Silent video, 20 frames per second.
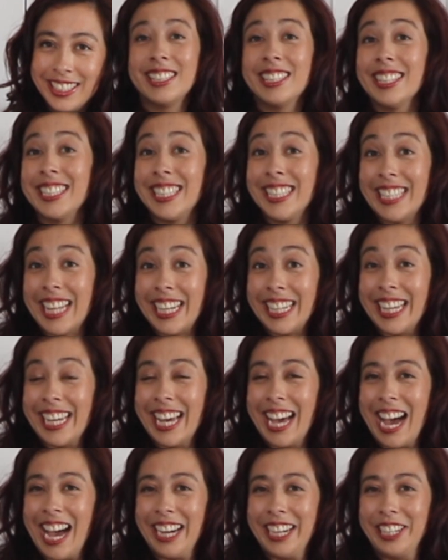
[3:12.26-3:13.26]
The second
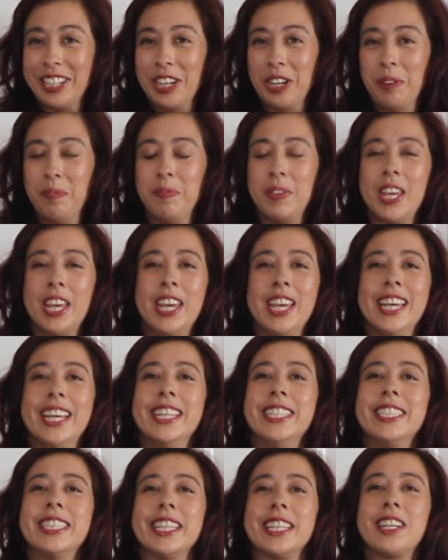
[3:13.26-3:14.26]
item
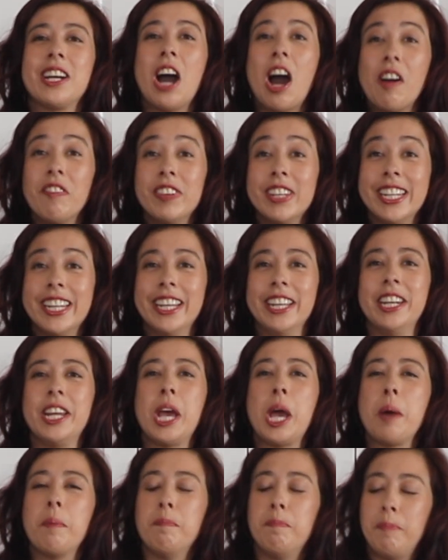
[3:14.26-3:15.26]
is the coveted
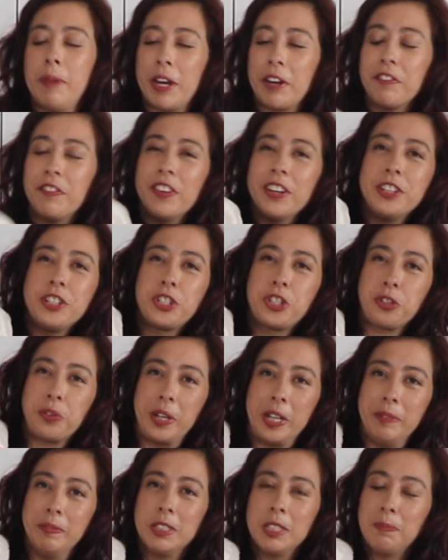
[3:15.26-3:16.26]
Barefoot
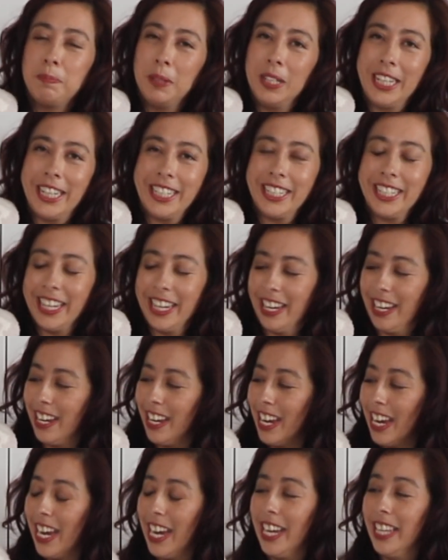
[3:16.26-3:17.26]
Dreams blanket
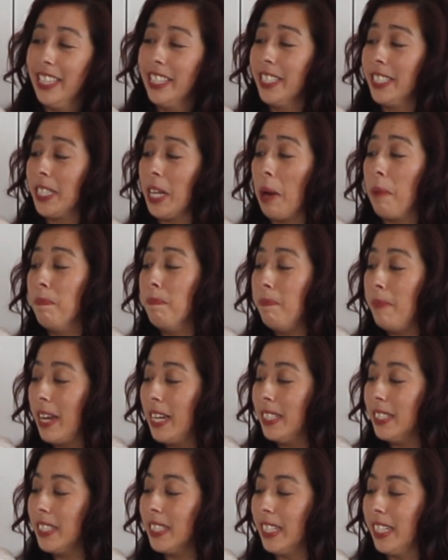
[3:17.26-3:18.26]
in this
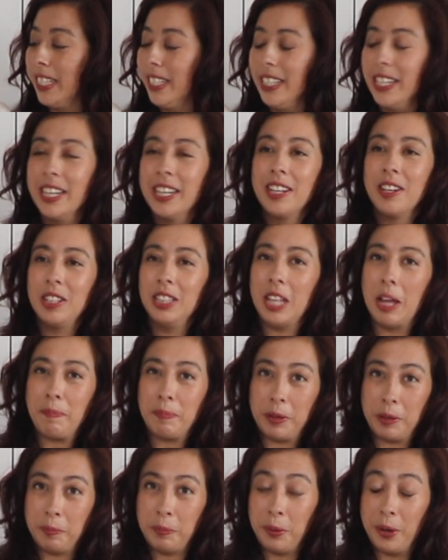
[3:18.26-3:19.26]
amazing
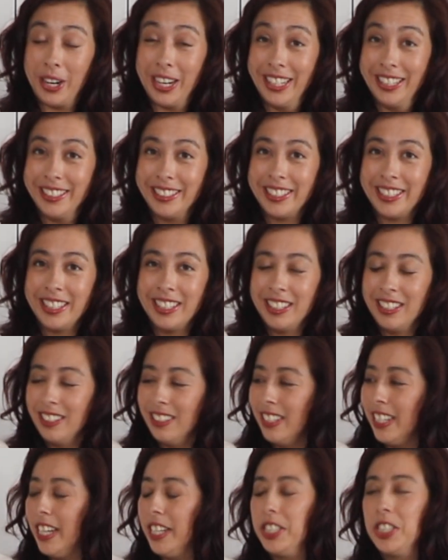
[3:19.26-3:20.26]
leopard print.
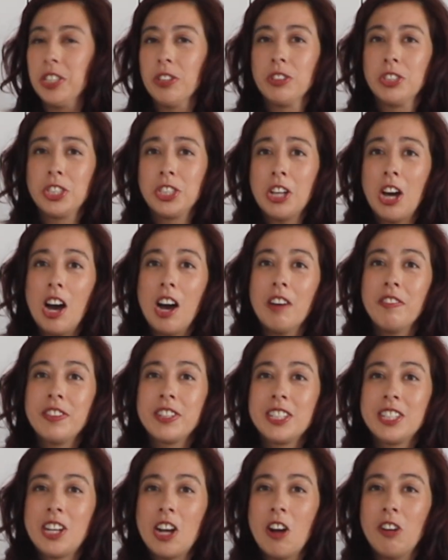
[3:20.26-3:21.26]
It's so
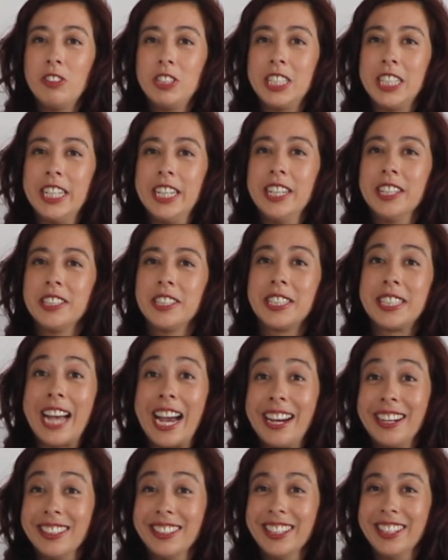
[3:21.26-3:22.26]
soft, cozy,
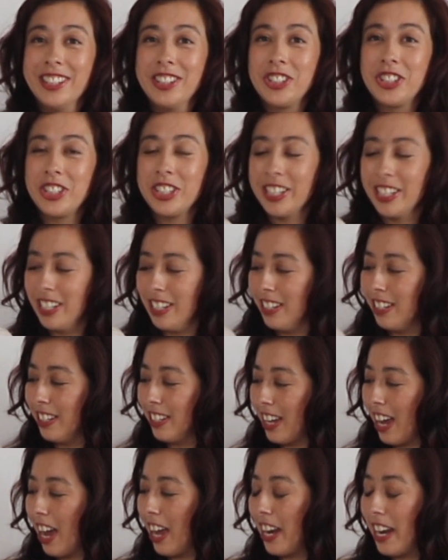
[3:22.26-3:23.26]
stylish,
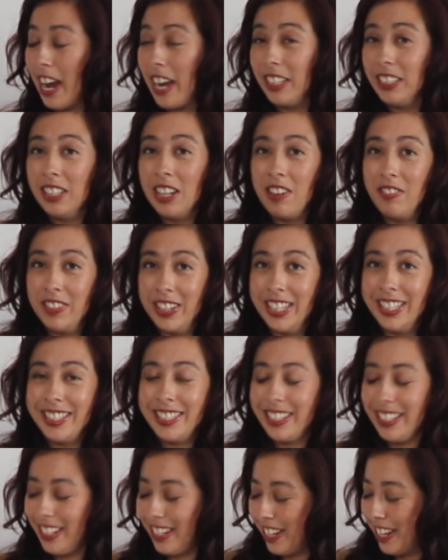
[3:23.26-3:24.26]
and I love it.